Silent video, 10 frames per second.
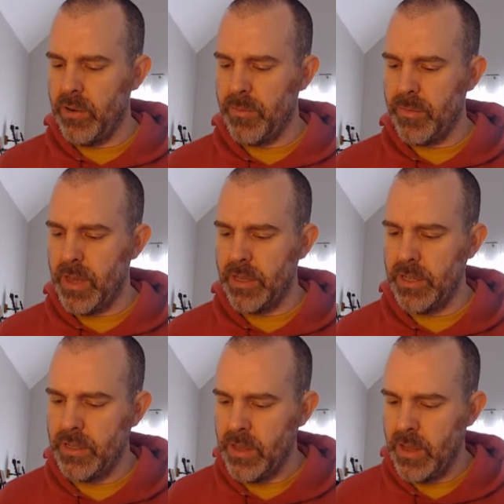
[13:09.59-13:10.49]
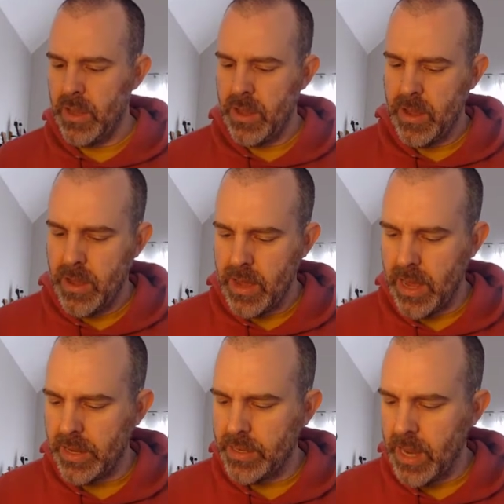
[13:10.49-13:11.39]
apologies,
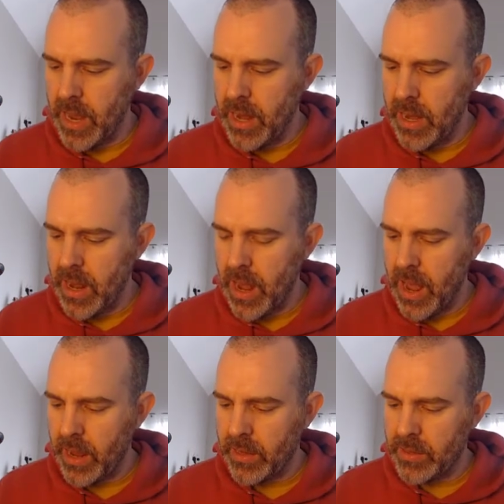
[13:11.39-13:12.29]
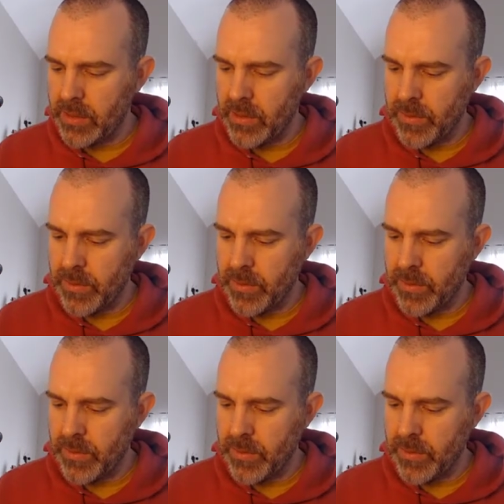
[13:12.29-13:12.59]
10x